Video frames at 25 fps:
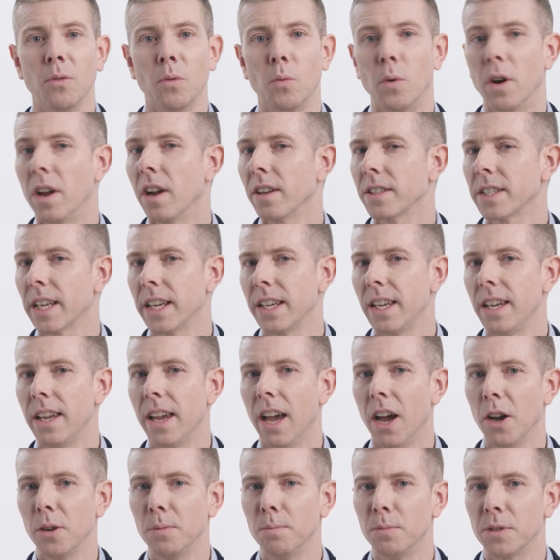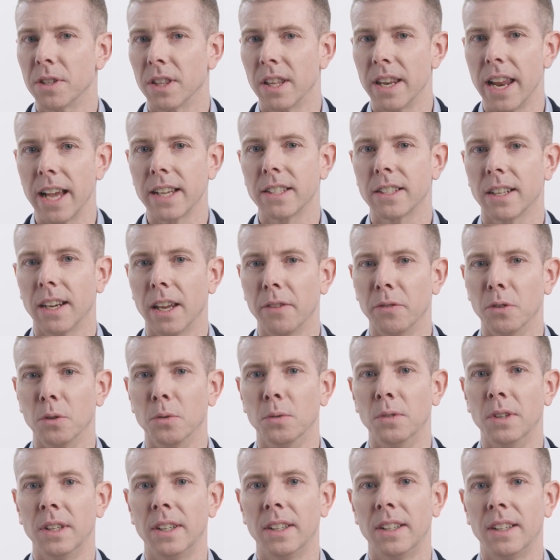we are taking Home to the next
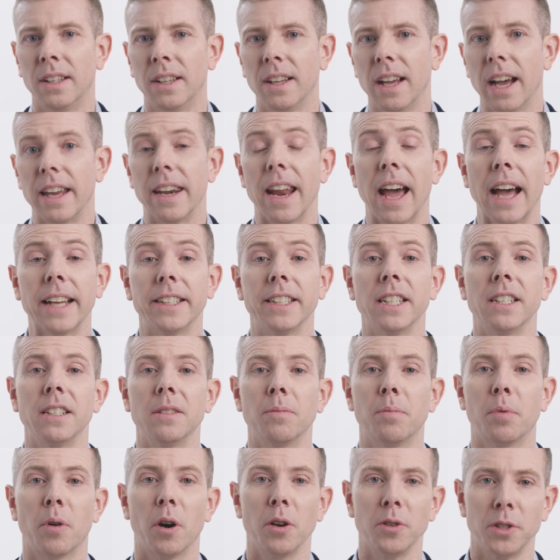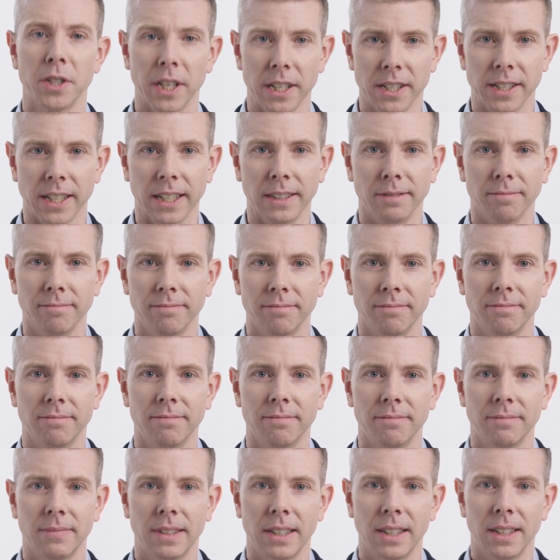level and adding processing.
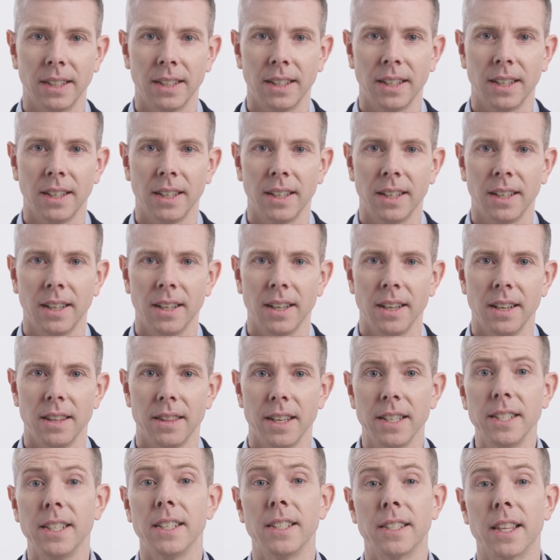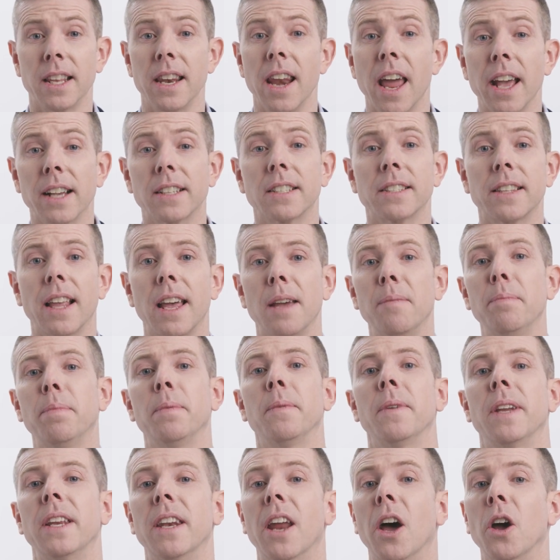This is the next step
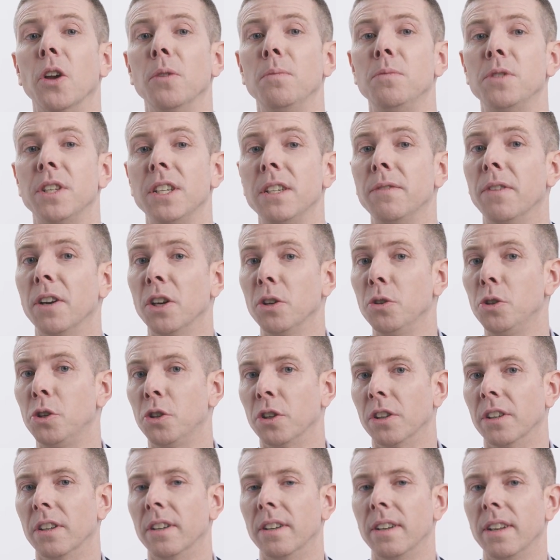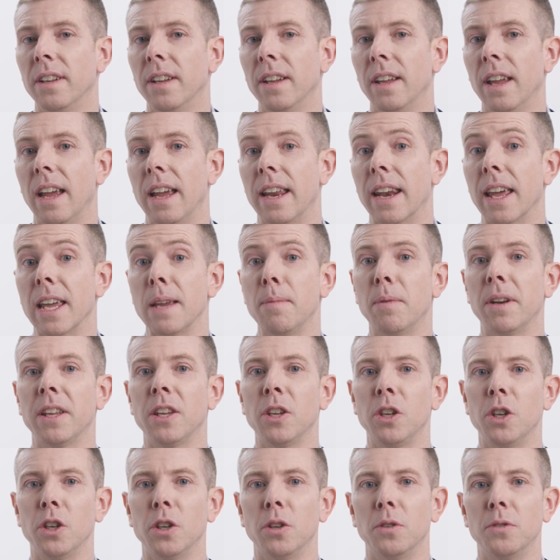in Home's evolution,
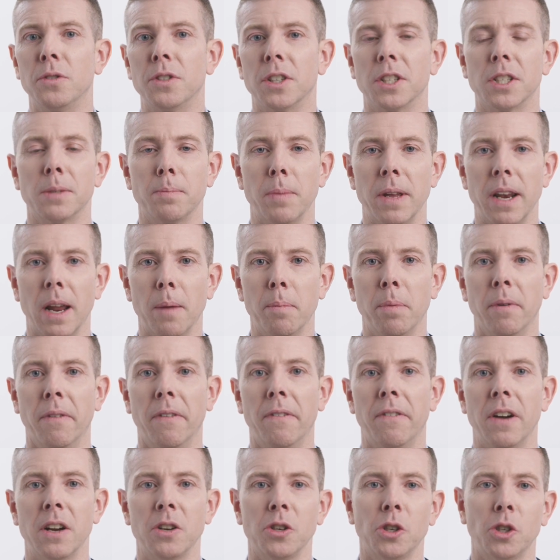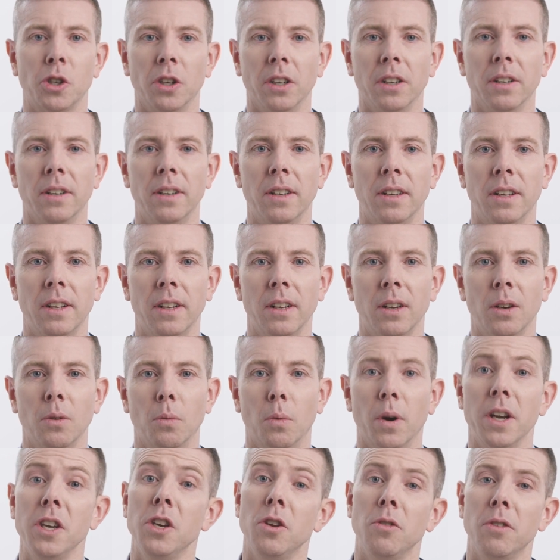enabling you to spin up a function
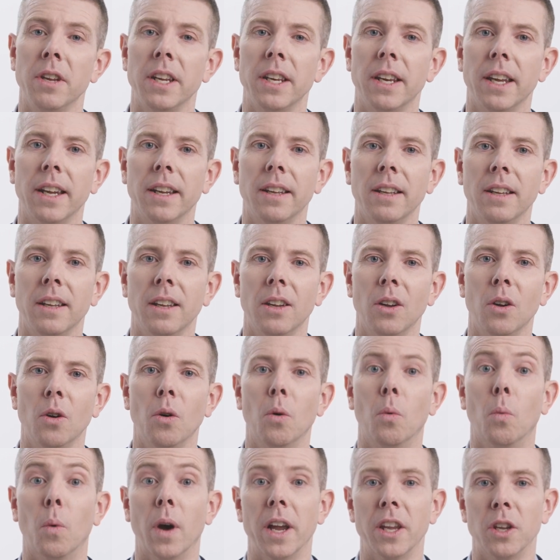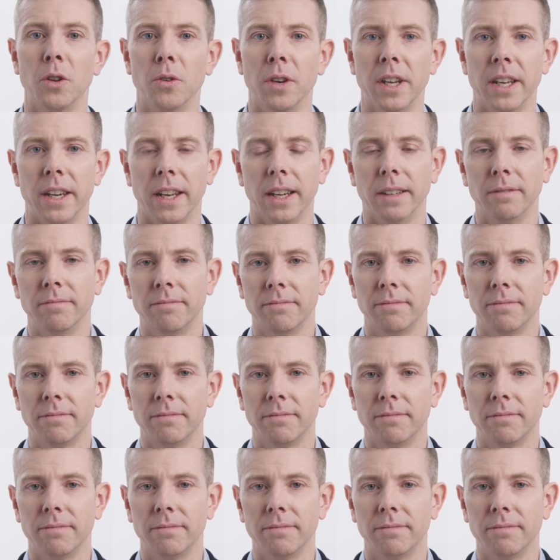when you need it, where you need it.